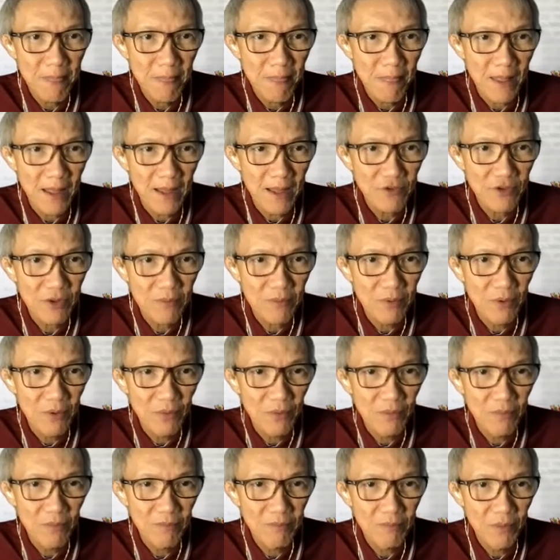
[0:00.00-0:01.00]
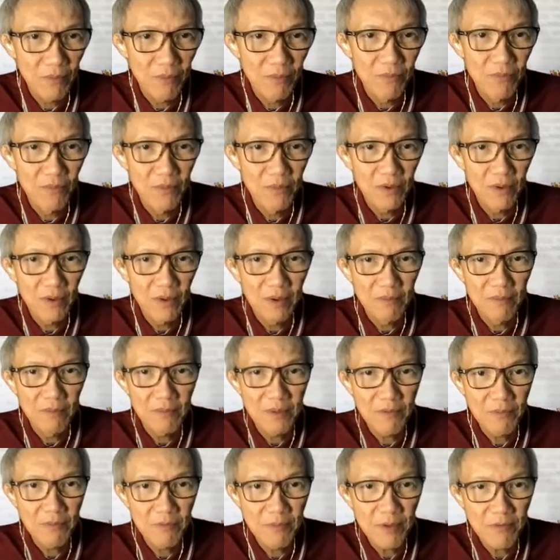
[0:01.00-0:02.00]
assemble, boom.
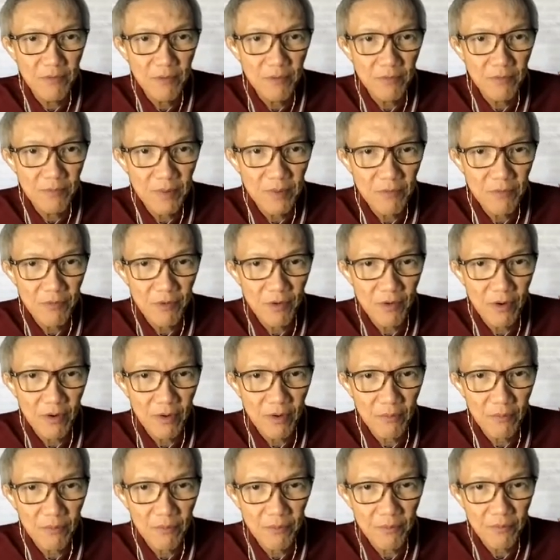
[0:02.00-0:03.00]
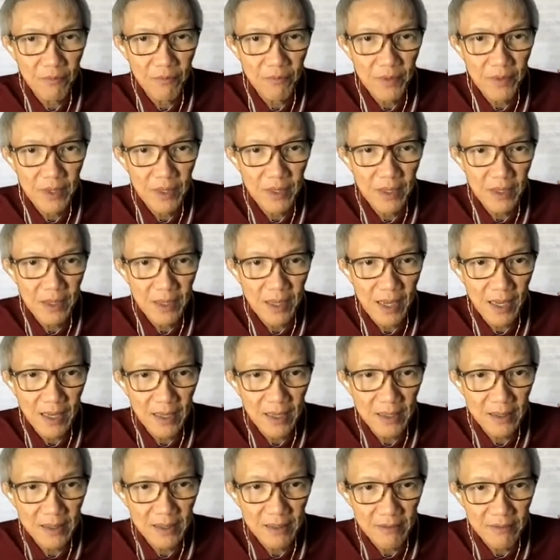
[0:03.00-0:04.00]
Before we
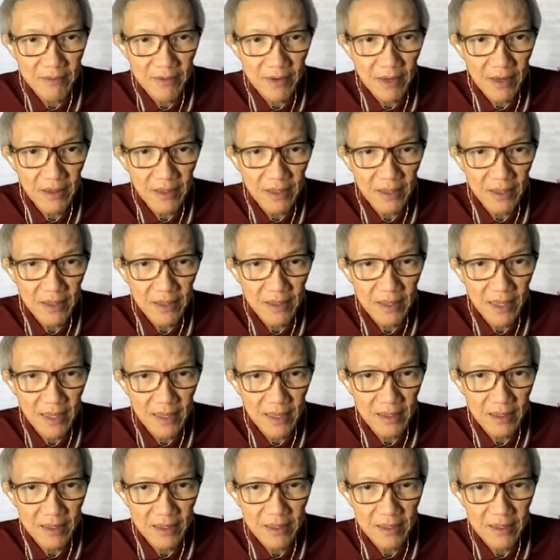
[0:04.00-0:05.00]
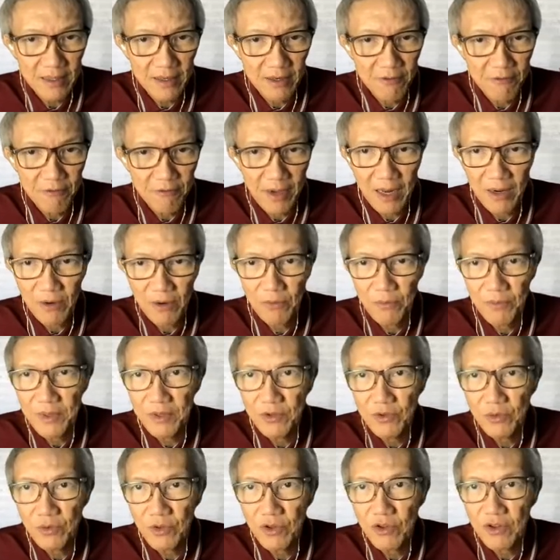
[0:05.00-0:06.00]
can really get the value, we
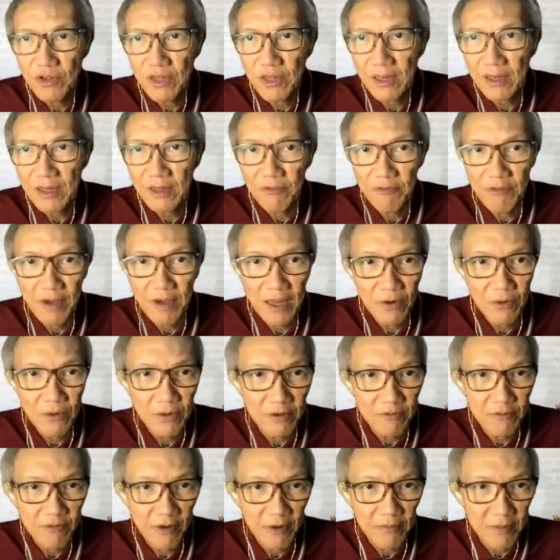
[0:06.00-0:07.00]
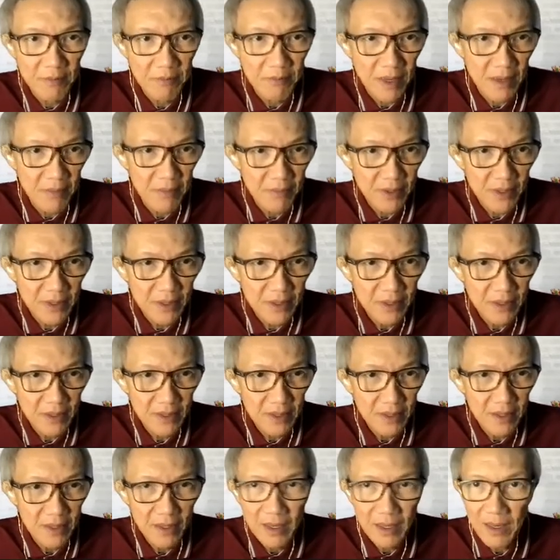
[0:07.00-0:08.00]
should set the value from the memory.
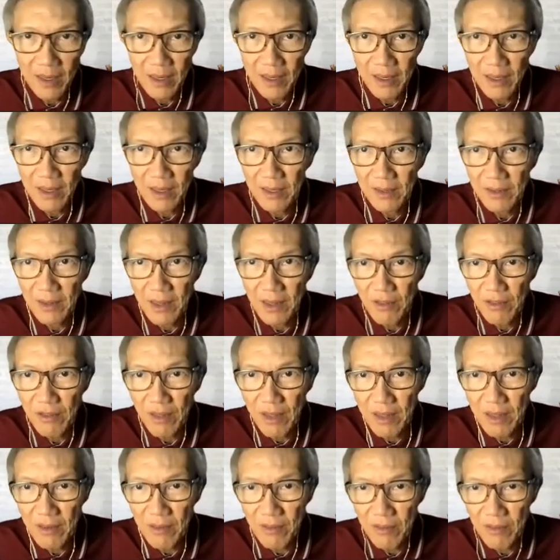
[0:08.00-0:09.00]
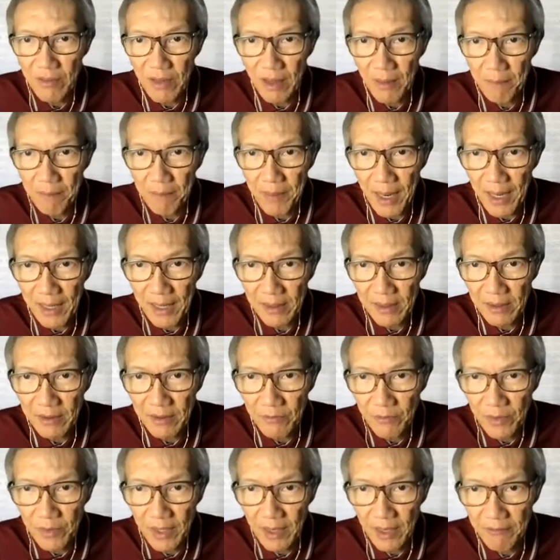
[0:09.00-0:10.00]
It's in some pattern,
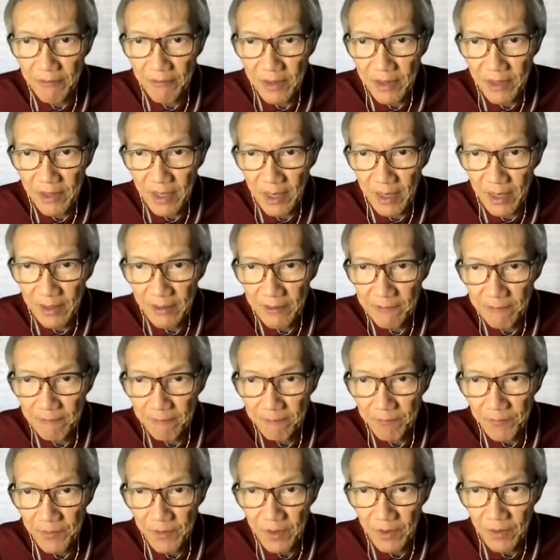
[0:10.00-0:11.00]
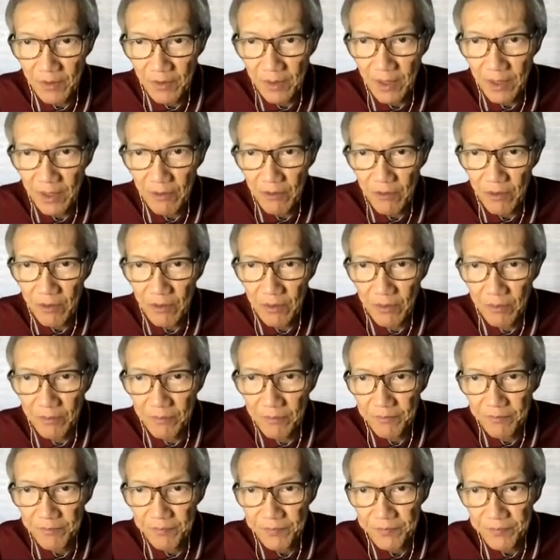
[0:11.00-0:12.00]
we have it here. Okay, so
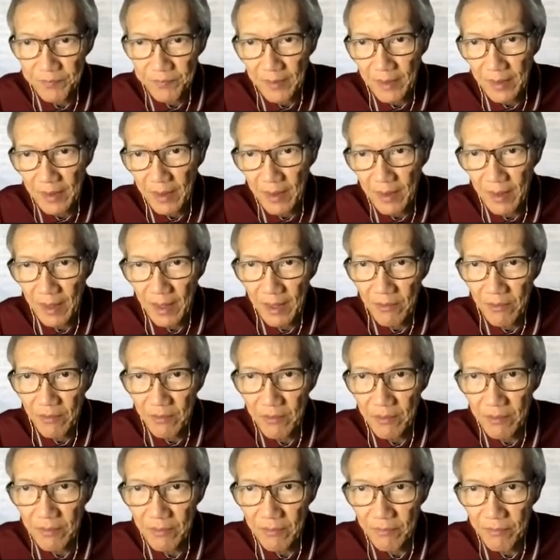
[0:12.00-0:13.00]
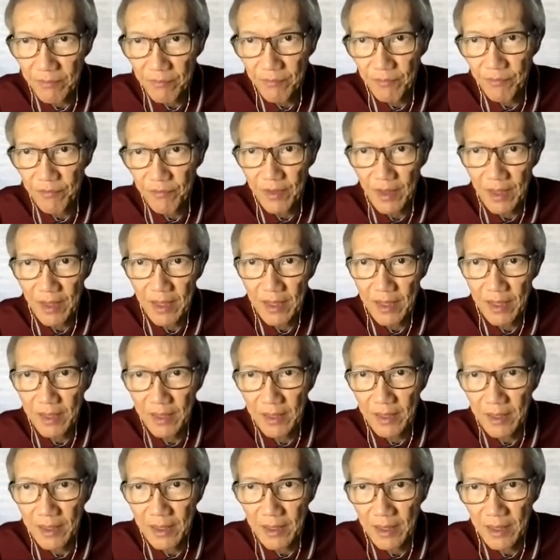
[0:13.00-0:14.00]
let's
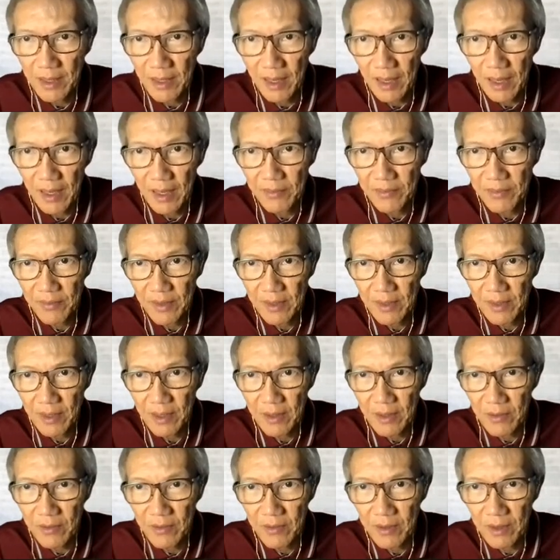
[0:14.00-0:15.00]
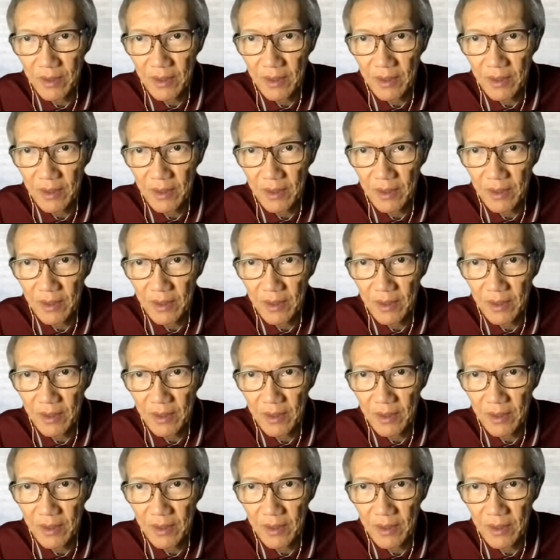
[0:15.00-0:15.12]
say, I think it's,